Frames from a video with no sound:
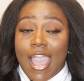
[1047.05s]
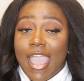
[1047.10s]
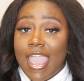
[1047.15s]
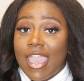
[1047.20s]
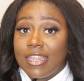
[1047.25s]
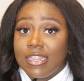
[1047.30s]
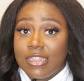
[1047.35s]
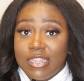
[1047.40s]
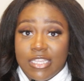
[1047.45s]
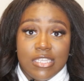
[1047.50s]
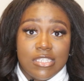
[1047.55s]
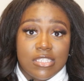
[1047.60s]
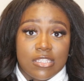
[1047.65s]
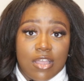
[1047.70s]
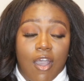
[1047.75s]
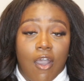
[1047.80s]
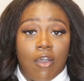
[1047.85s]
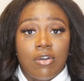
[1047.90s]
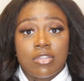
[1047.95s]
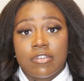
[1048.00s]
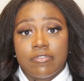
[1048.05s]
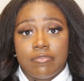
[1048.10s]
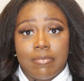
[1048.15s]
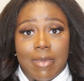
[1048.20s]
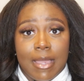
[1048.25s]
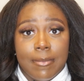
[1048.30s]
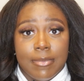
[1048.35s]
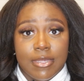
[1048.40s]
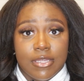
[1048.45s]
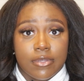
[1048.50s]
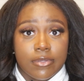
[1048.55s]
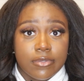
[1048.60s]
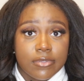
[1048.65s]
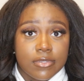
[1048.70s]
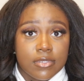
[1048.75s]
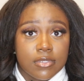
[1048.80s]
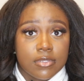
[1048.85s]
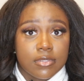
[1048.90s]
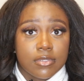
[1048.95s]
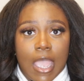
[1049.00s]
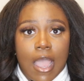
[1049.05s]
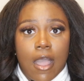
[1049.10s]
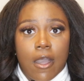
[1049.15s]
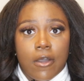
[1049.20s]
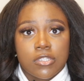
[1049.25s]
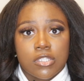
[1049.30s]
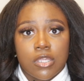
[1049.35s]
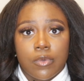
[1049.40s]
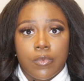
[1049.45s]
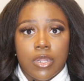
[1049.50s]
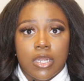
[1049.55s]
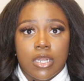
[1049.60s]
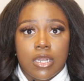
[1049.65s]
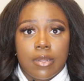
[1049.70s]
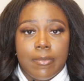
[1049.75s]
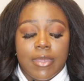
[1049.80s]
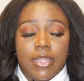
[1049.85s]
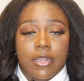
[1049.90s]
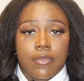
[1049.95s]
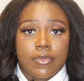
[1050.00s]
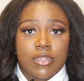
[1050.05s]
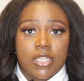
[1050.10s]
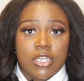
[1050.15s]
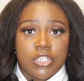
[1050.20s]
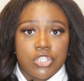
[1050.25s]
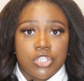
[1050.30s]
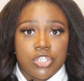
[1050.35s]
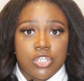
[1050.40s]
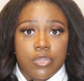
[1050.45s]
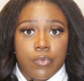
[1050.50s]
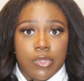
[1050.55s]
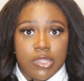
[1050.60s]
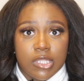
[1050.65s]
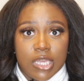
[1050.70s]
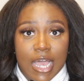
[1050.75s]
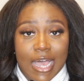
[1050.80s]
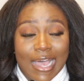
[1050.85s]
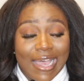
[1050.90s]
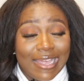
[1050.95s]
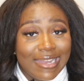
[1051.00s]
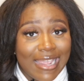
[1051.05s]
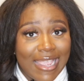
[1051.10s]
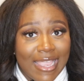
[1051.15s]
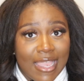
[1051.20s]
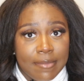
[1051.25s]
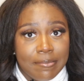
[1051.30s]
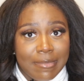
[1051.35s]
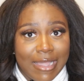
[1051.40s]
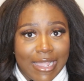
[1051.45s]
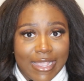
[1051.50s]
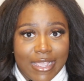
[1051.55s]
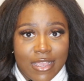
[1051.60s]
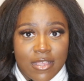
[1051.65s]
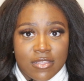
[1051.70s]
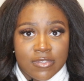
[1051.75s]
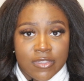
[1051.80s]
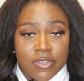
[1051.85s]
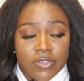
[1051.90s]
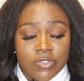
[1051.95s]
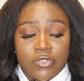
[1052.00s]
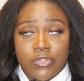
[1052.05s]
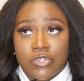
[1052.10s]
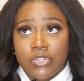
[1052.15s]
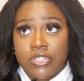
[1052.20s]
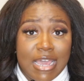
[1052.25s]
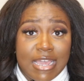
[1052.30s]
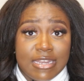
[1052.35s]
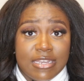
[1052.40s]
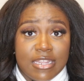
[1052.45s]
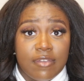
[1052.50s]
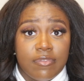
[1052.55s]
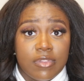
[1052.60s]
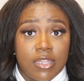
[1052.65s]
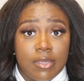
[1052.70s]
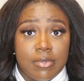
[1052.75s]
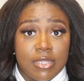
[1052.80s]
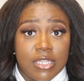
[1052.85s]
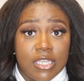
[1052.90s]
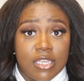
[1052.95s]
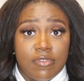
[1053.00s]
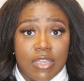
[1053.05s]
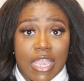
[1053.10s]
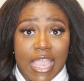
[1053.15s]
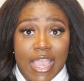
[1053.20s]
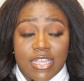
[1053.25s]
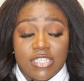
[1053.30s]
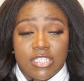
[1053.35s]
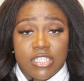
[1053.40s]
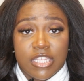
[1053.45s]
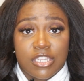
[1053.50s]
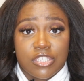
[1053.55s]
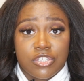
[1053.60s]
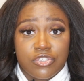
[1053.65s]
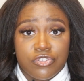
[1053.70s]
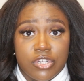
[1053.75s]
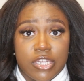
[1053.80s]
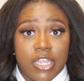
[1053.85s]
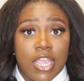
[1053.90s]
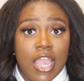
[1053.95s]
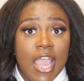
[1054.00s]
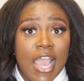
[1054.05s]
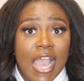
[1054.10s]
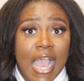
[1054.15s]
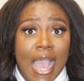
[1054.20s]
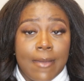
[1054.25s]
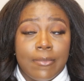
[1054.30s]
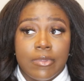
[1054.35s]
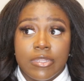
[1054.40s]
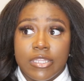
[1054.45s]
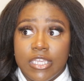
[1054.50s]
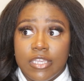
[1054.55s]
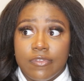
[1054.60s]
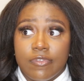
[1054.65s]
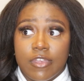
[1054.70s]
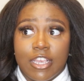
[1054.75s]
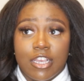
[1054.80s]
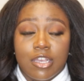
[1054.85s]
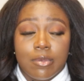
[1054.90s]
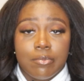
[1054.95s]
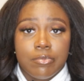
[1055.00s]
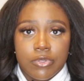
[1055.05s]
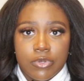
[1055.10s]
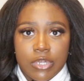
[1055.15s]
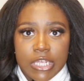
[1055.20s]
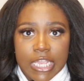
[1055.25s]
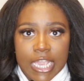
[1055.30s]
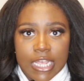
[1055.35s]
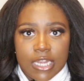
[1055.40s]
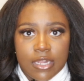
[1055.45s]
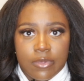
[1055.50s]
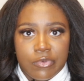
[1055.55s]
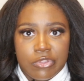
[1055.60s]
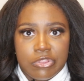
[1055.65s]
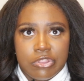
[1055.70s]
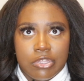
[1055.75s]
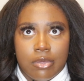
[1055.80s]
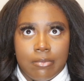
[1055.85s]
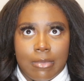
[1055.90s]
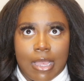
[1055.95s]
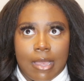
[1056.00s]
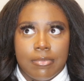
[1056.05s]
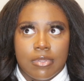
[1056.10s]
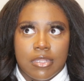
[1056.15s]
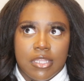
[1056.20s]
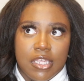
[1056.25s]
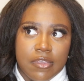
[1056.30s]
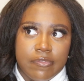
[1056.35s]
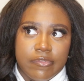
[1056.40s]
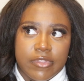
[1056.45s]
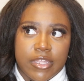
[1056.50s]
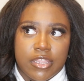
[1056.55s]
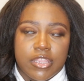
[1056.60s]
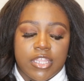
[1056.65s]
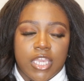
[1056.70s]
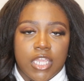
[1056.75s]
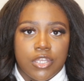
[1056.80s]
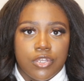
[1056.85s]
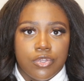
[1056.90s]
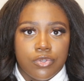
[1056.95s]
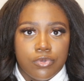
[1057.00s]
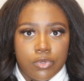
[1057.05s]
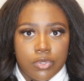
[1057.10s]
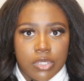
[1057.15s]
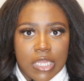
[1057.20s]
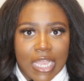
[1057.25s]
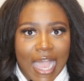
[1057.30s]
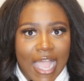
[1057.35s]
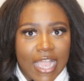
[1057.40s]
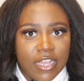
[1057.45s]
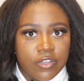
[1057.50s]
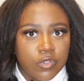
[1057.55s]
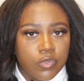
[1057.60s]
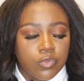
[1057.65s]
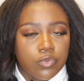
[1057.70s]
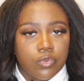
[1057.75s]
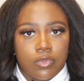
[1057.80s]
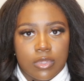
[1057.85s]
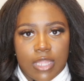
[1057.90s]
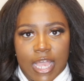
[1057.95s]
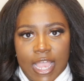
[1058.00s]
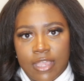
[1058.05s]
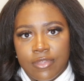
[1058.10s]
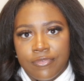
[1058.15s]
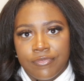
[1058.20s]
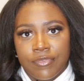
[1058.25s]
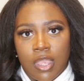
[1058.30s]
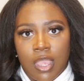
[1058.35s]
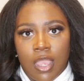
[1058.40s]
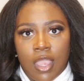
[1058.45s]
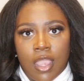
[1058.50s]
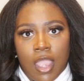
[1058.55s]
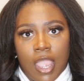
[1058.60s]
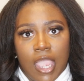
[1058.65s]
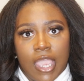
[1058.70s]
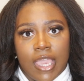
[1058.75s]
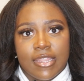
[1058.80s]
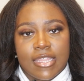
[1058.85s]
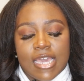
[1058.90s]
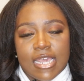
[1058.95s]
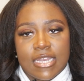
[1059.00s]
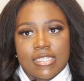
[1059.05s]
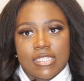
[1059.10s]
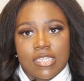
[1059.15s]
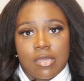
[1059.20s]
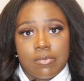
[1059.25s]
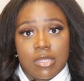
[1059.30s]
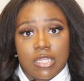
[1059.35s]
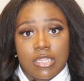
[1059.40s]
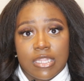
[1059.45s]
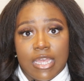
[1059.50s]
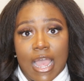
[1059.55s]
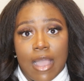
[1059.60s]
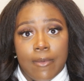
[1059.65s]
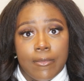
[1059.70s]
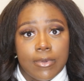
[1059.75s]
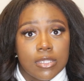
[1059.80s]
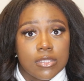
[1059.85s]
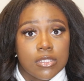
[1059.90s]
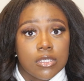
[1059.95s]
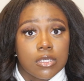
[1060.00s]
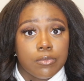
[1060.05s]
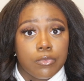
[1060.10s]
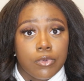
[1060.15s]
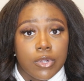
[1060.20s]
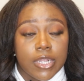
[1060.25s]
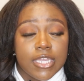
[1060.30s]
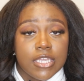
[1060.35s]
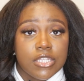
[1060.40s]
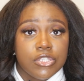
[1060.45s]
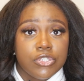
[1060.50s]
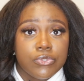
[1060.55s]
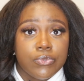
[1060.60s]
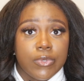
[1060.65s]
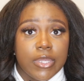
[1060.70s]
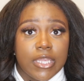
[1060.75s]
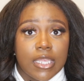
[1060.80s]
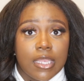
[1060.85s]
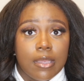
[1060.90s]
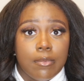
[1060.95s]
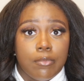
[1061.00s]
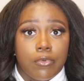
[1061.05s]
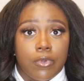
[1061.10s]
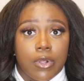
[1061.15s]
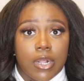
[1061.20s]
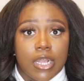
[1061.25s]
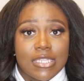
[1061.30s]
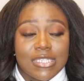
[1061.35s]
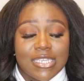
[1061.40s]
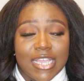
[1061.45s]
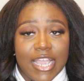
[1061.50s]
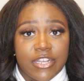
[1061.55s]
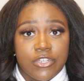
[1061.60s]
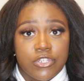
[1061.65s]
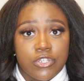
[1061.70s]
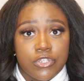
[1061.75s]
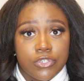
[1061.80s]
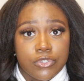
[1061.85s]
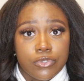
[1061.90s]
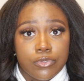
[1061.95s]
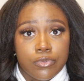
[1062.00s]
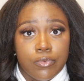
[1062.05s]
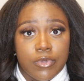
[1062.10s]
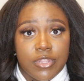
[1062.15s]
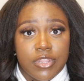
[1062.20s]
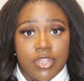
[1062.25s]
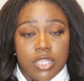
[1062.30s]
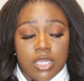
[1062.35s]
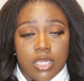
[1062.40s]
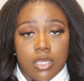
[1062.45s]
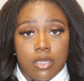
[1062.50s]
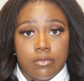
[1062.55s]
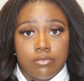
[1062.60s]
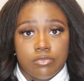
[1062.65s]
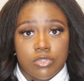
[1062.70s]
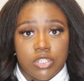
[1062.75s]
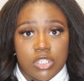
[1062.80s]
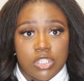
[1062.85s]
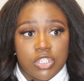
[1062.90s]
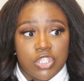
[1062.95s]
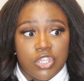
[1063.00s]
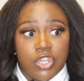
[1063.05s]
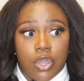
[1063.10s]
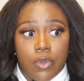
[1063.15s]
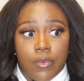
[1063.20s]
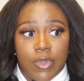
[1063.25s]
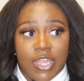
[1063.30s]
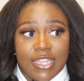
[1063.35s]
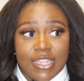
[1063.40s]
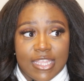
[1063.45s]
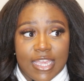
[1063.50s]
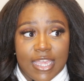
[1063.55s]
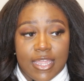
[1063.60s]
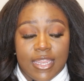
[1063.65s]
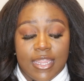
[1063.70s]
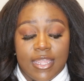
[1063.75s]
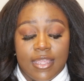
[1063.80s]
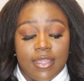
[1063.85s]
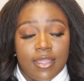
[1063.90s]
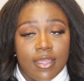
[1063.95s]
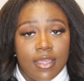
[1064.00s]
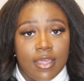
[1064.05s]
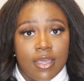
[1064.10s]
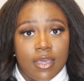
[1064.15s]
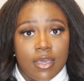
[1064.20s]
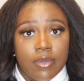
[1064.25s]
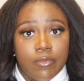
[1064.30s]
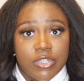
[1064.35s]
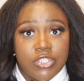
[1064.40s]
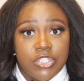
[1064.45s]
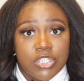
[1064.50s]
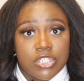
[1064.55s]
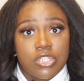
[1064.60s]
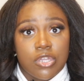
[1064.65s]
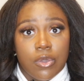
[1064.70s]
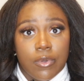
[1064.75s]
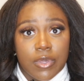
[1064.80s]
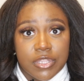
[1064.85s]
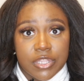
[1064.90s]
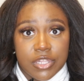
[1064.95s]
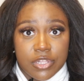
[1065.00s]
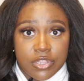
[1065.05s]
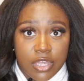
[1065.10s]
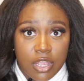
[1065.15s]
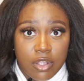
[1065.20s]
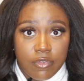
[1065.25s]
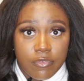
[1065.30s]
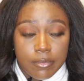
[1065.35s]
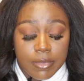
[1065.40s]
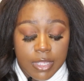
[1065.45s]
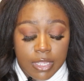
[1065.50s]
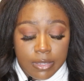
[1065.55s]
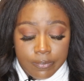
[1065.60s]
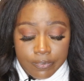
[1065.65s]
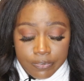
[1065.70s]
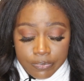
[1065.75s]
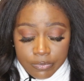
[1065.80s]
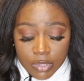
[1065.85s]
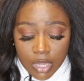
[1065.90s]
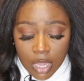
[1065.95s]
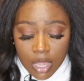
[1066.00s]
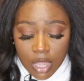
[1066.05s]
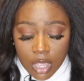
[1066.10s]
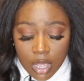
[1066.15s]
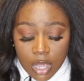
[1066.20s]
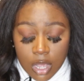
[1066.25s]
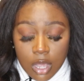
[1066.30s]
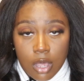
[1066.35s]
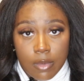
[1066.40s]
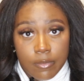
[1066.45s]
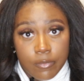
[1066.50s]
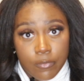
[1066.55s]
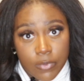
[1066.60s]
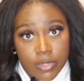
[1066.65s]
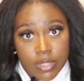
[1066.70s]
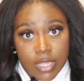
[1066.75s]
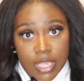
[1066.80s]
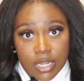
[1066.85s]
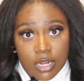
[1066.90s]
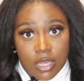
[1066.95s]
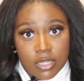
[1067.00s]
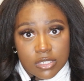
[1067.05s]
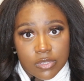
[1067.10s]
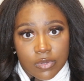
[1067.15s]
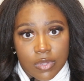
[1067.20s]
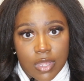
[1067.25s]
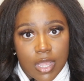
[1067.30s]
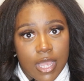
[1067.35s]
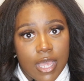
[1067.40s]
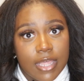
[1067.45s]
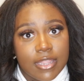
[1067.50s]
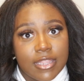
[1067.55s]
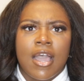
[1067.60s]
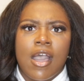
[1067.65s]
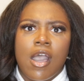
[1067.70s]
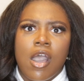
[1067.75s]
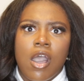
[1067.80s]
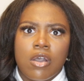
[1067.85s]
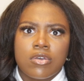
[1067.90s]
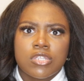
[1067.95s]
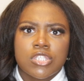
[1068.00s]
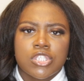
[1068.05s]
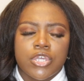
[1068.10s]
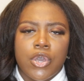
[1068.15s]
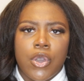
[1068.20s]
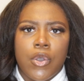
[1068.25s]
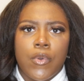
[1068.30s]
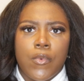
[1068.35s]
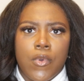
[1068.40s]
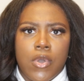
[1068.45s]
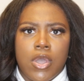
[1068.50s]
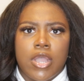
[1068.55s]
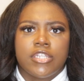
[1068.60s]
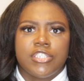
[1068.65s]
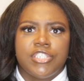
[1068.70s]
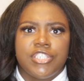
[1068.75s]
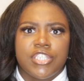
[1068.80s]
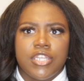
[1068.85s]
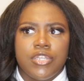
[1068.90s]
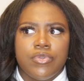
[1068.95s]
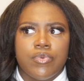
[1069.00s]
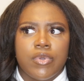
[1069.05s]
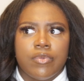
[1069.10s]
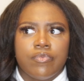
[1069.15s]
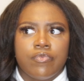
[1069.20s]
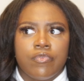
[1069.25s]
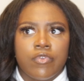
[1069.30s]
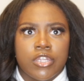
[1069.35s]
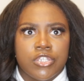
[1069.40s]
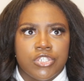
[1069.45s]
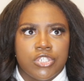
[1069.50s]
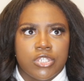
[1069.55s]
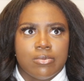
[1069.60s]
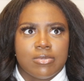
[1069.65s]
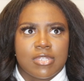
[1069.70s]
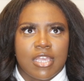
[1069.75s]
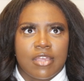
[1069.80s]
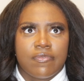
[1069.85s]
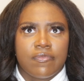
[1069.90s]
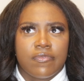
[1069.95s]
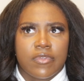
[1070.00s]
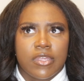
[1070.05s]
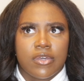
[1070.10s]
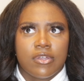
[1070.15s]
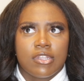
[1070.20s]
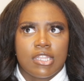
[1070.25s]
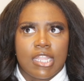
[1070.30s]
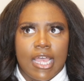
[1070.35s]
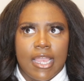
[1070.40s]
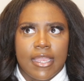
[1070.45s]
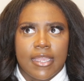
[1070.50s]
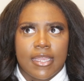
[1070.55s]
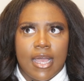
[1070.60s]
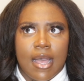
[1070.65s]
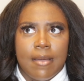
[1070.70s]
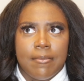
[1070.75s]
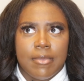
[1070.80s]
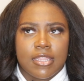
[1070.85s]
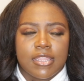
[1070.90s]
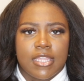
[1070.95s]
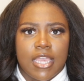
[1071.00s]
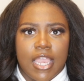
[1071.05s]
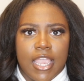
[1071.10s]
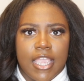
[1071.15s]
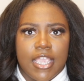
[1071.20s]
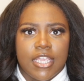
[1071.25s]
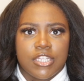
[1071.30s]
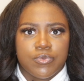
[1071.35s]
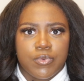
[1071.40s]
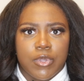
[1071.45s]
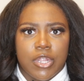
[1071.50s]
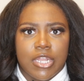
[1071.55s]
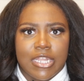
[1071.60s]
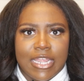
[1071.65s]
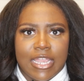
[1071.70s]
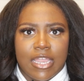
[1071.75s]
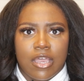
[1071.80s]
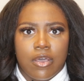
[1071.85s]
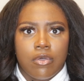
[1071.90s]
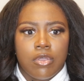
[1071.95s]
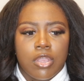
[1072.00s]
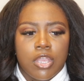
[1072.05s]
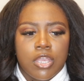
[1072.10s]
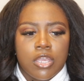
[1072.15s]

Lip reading: at least all of my bills. I also wanted a better relationship with God and my ancestors. I definitely believe in ancestry. I believe in communicating with them. I believe that they do guide you through life. And that is something that I want to look more into and get more attached to, with them just knowing they're there for me. And also God. I also want genuine friendships. I feel like I'm at the age where now